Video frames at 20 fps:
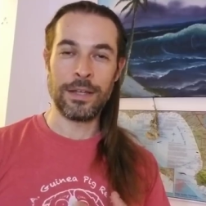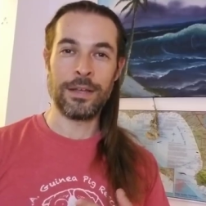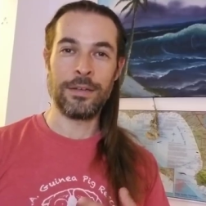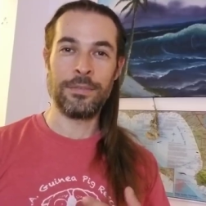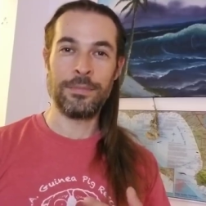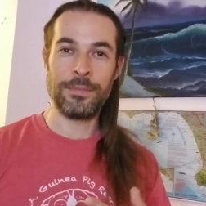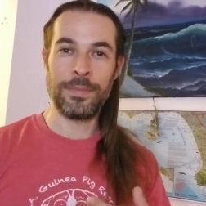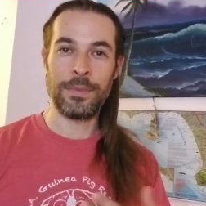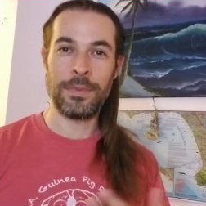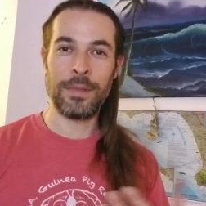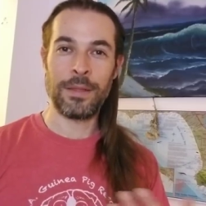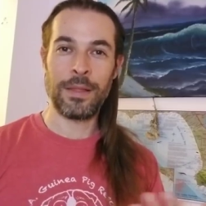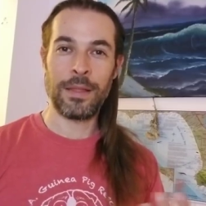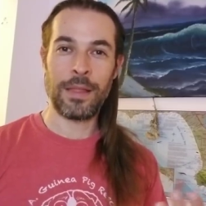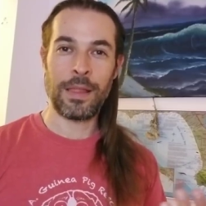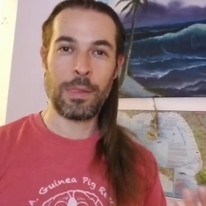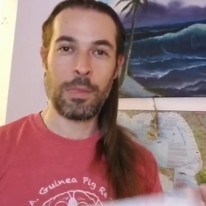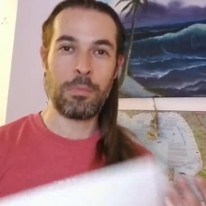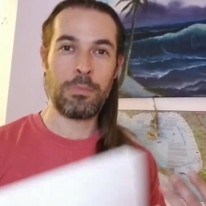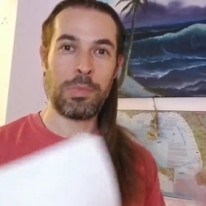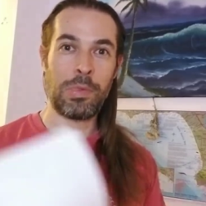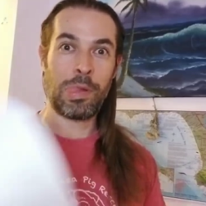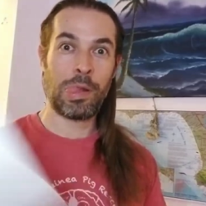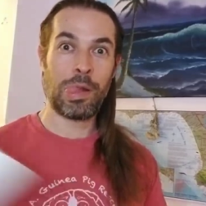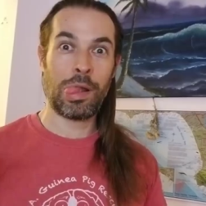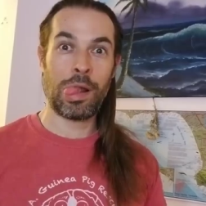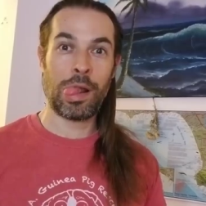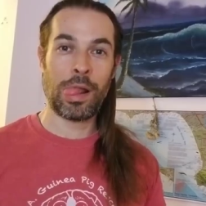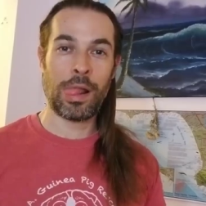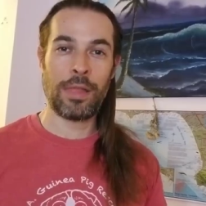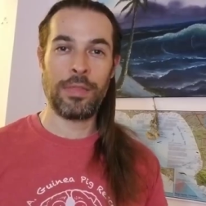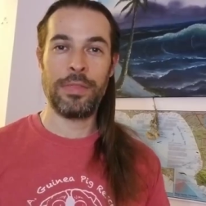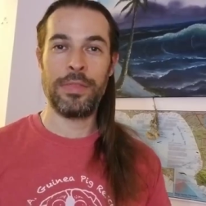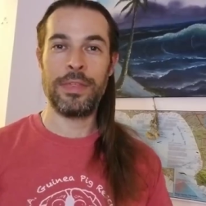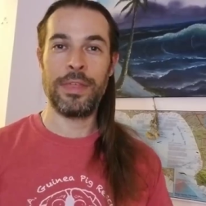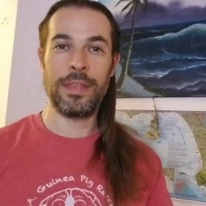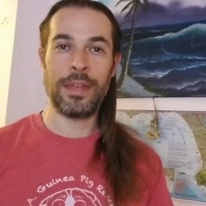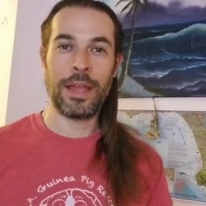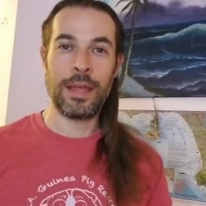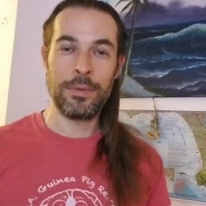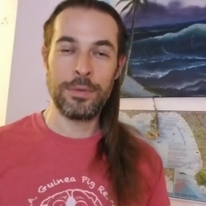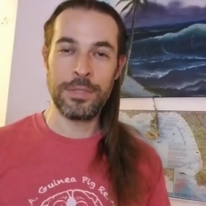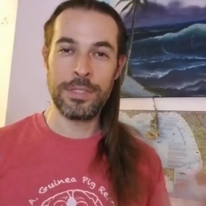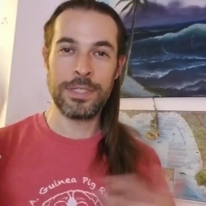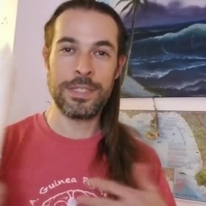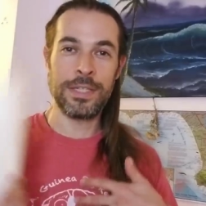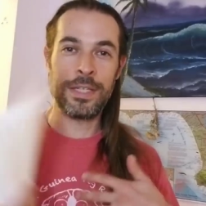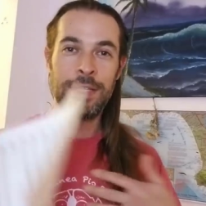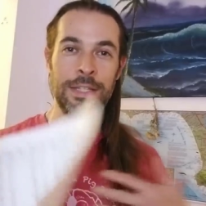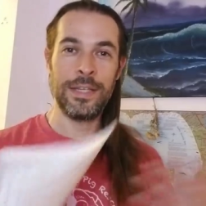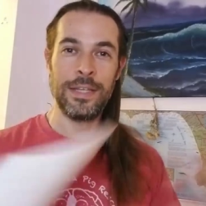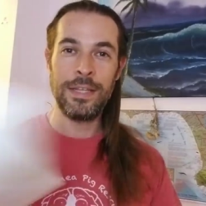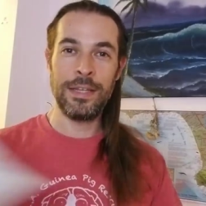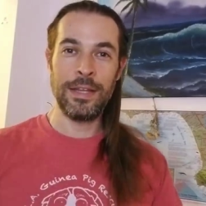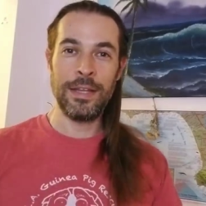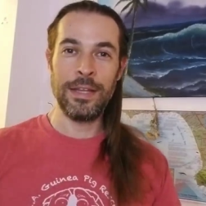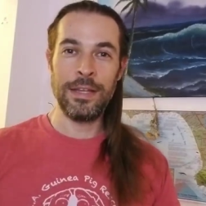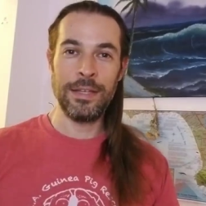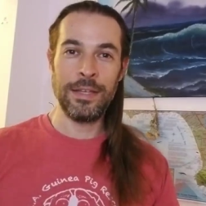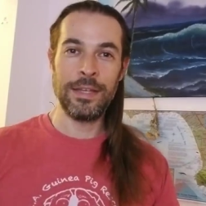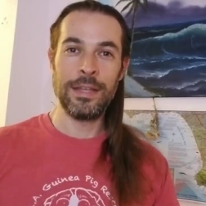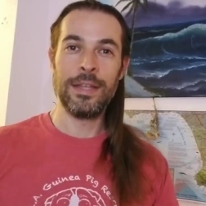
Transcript: that I would just say that it, it